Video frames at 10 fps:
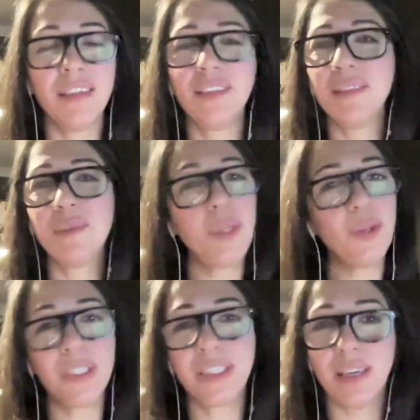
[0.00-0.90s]
Just be
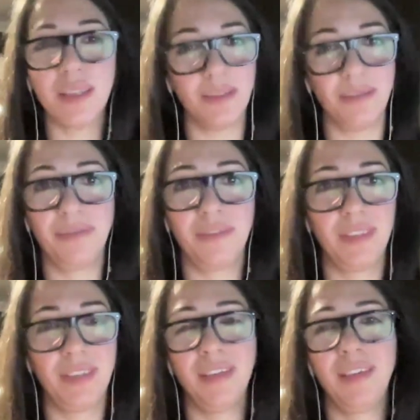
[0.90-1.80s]
yourself.
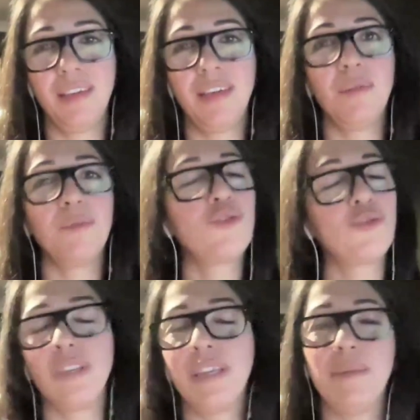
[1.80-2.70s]

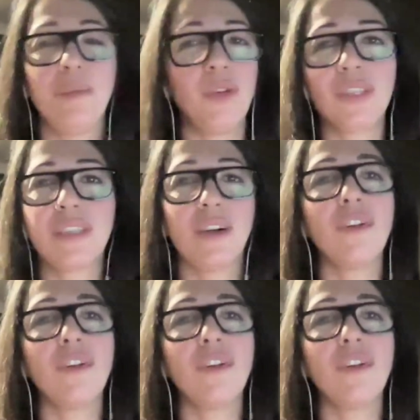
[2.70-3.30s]
Truly be yourself.